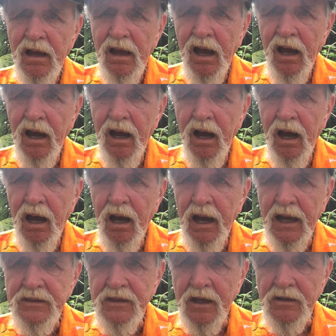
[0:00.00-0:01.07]

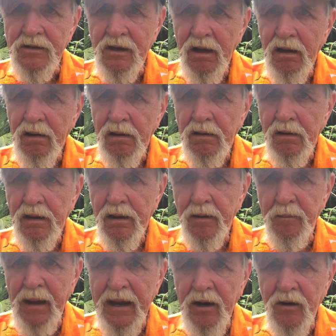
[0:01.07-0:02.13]
at the
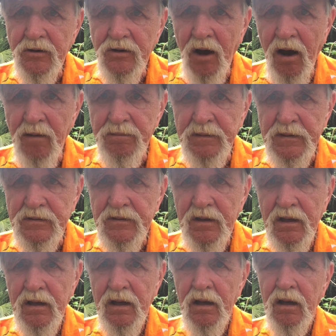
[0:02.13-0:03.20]
mayor's office
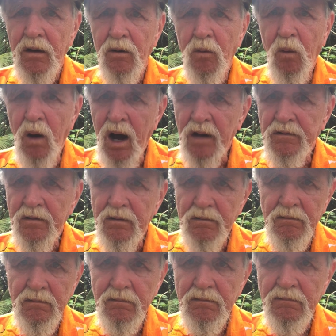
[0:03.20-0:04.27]
what
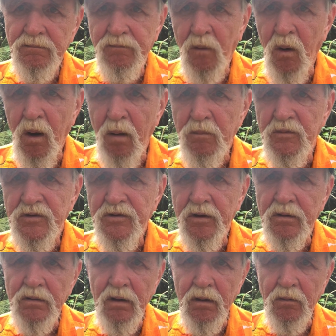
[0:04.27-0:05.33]
forms,
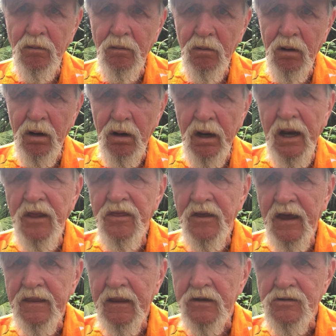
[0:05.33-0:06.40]

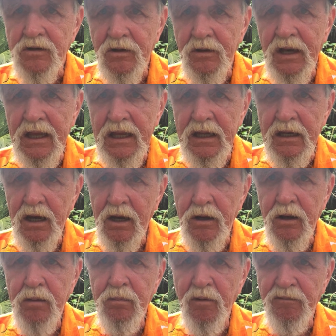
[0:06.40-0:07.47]
anything that you need to
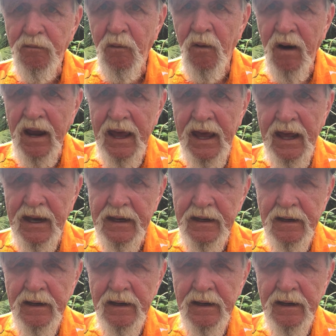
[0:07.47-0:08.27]
do beforehand.